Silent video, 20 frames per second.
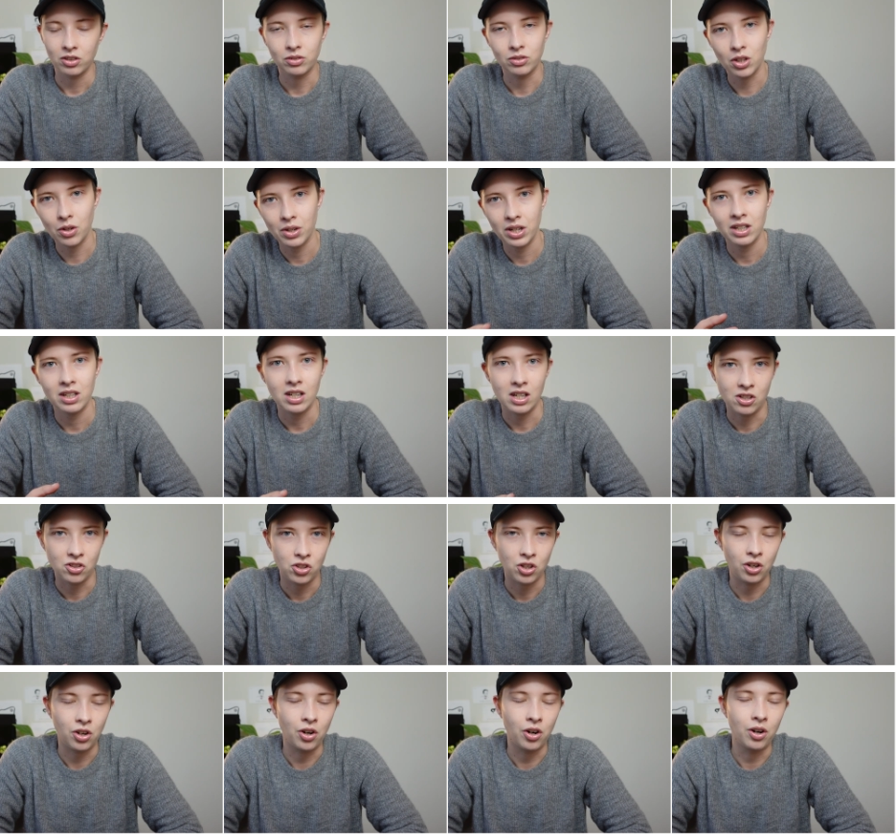load it
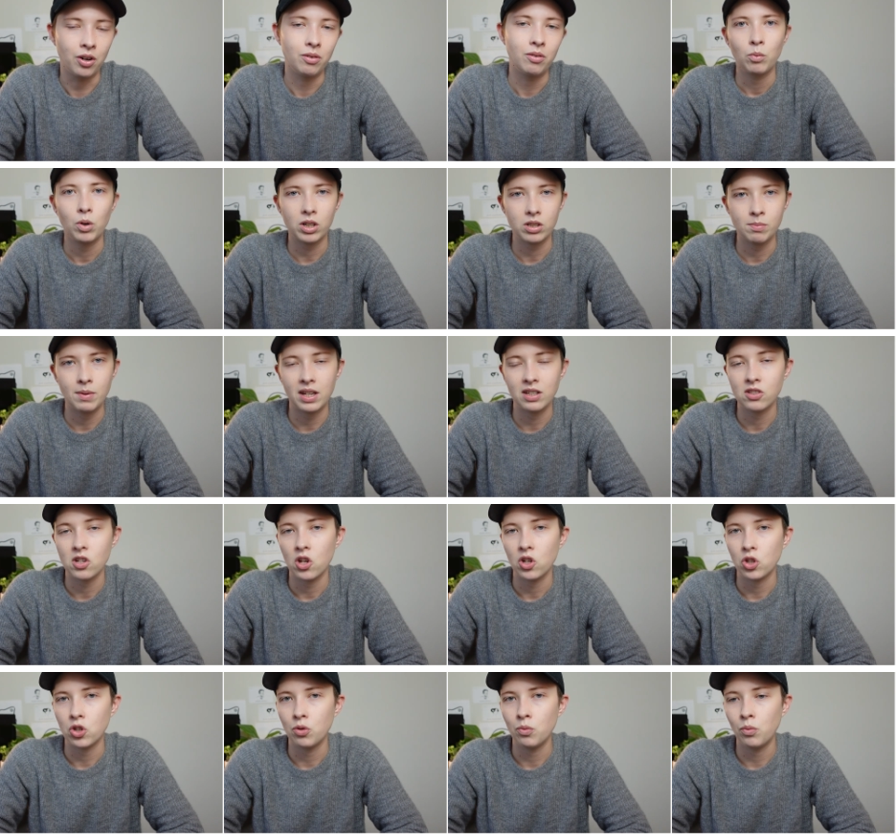into your workspace,
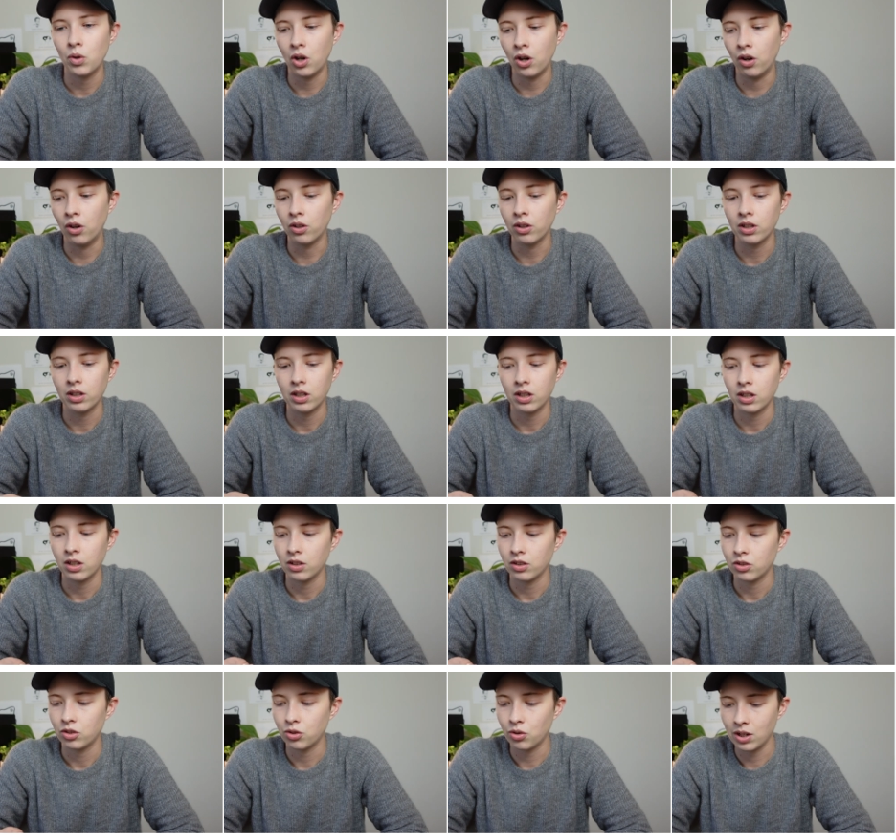you will
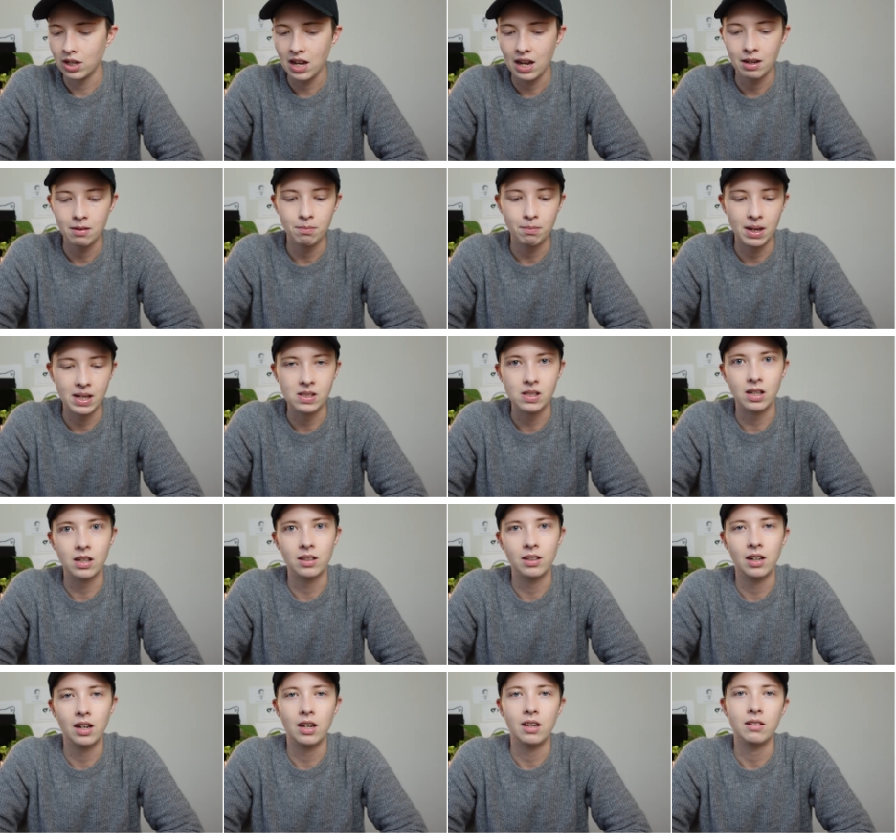create
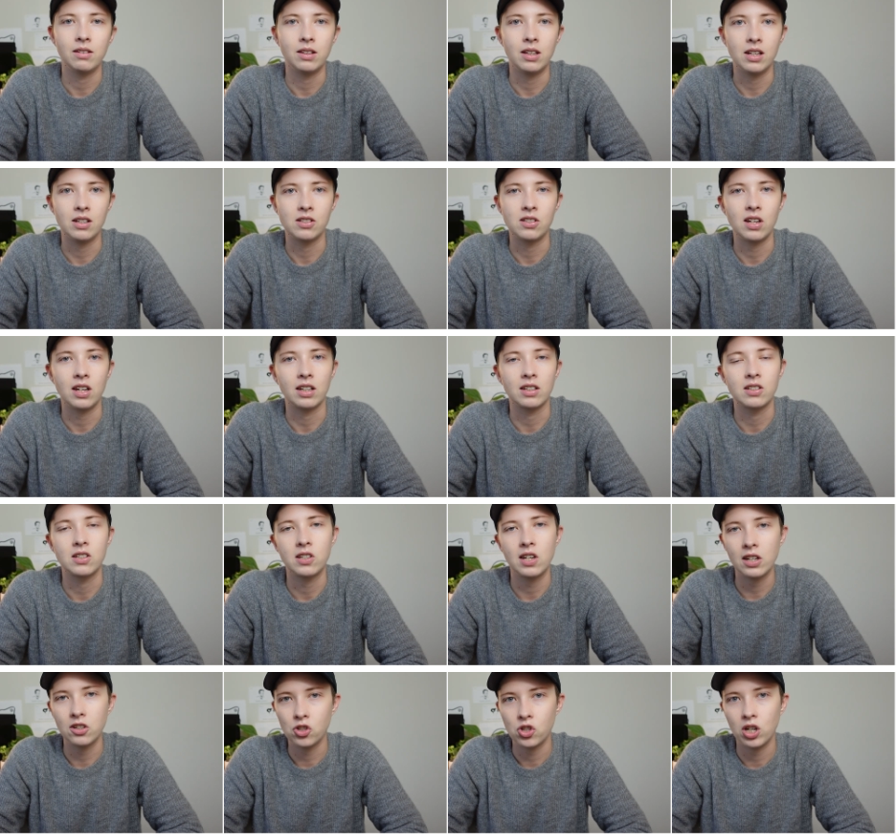basically this
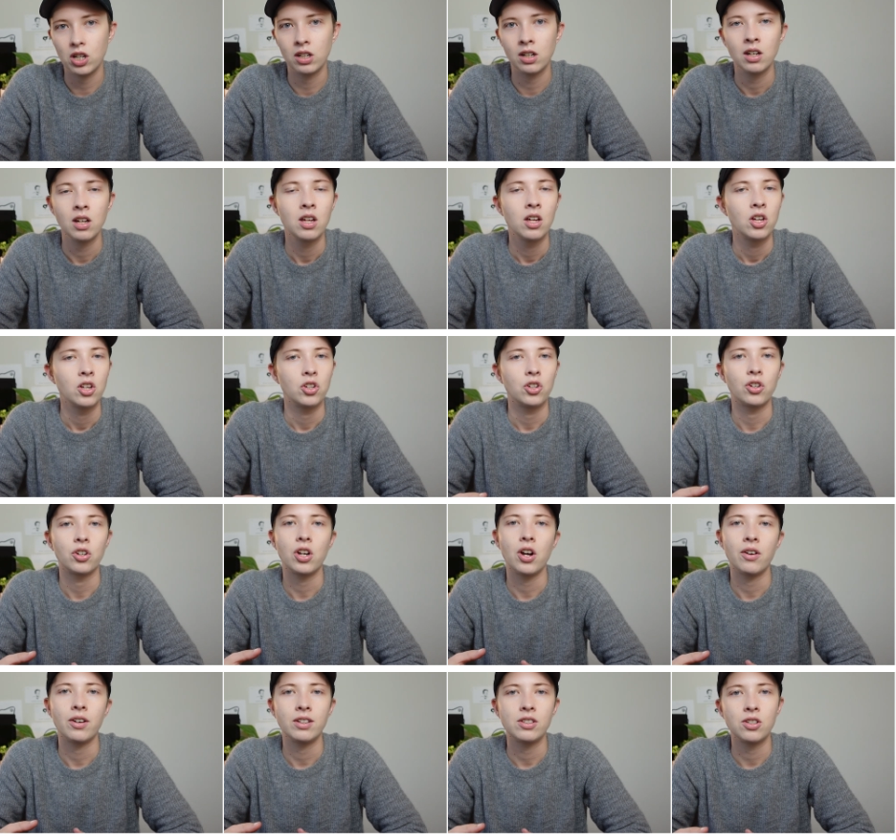extension. You're
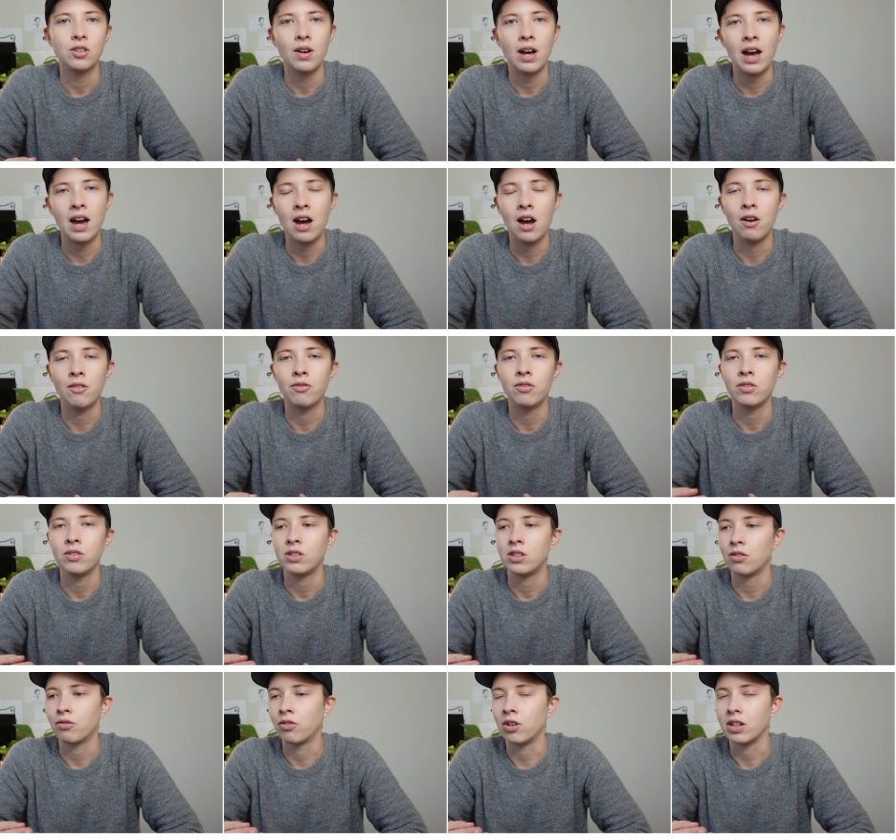going to have
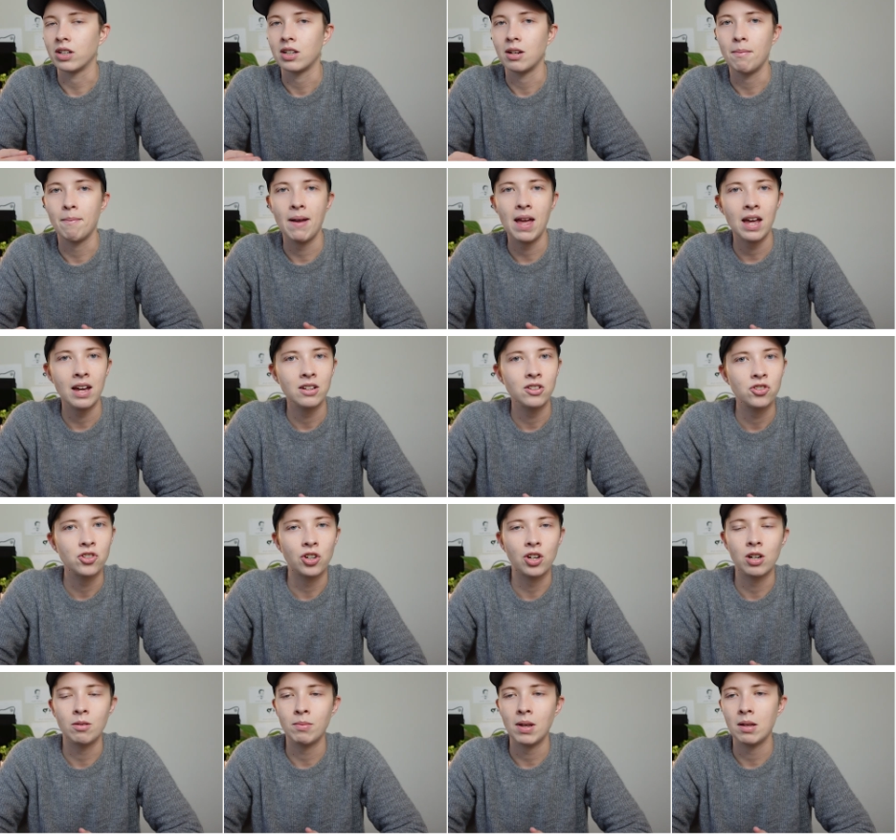different commands.
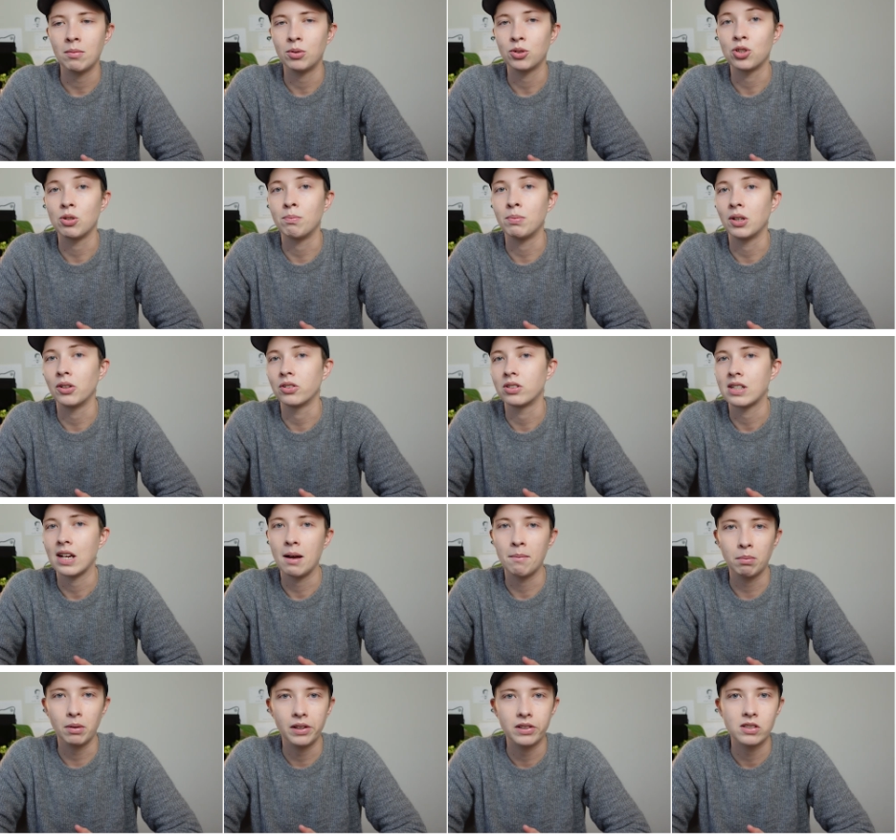You're going to be able to build
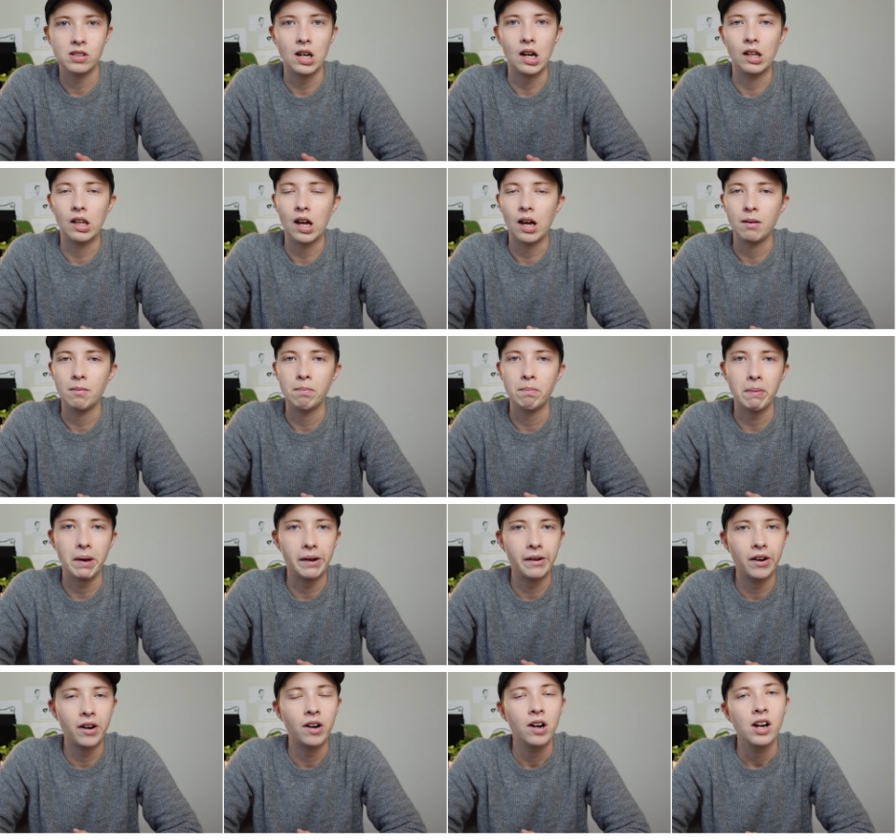templates a lot
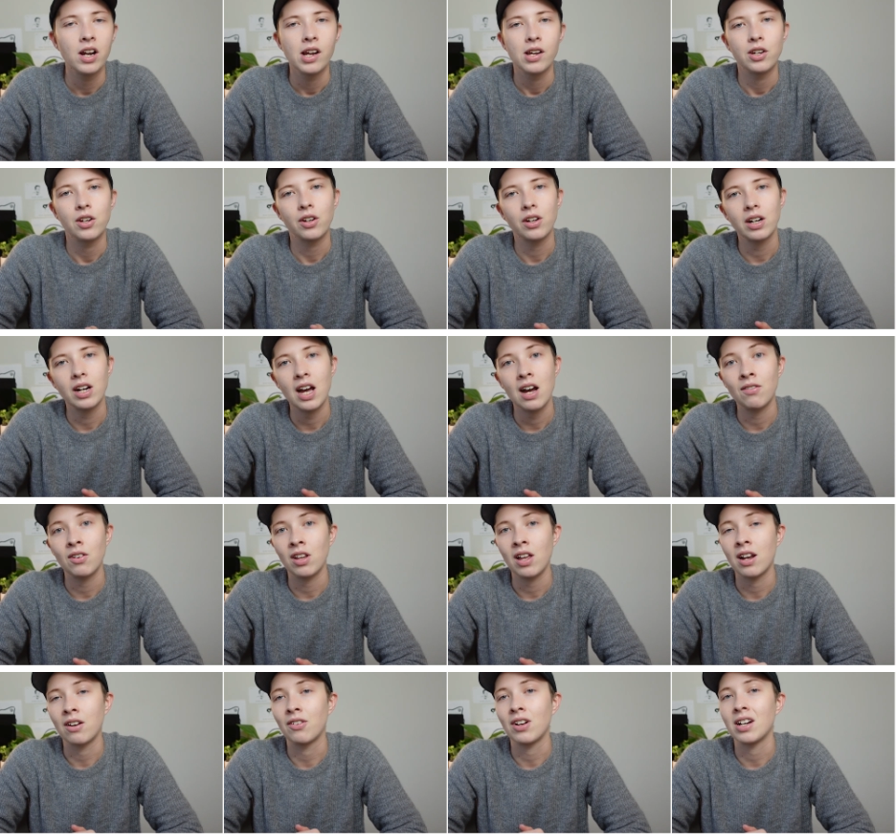better. You're going to have a
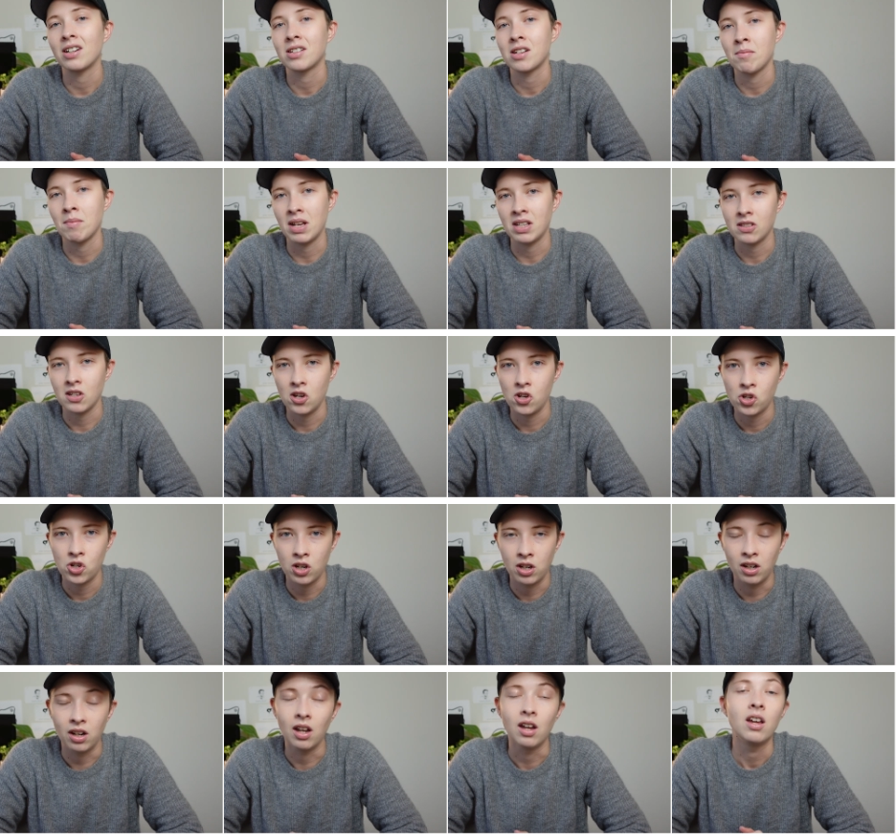lot of
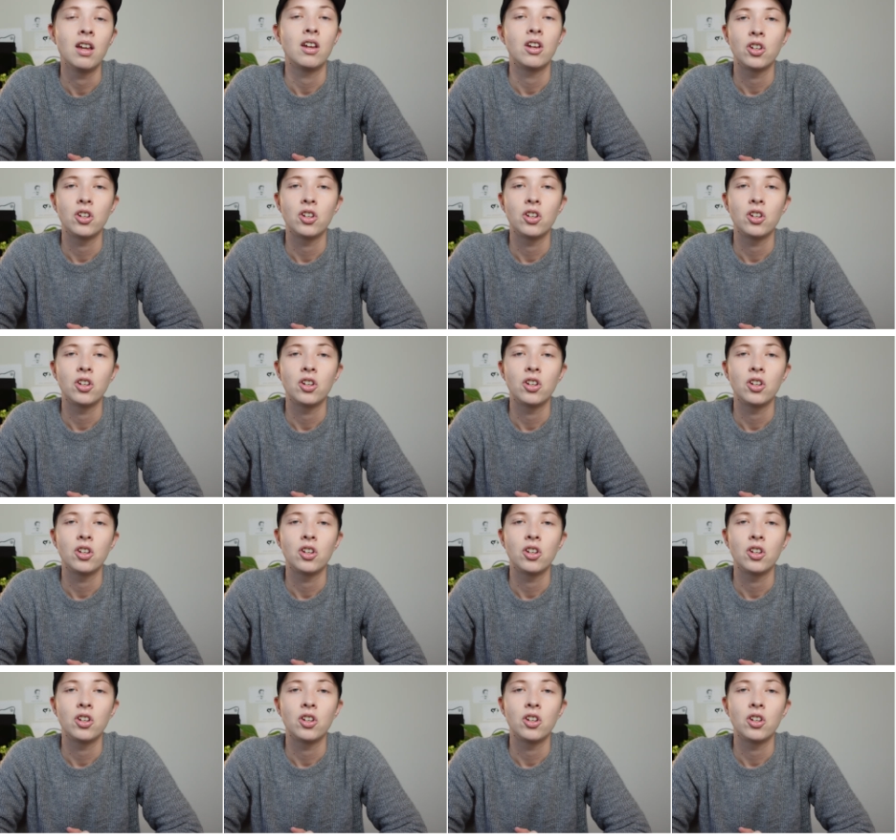customization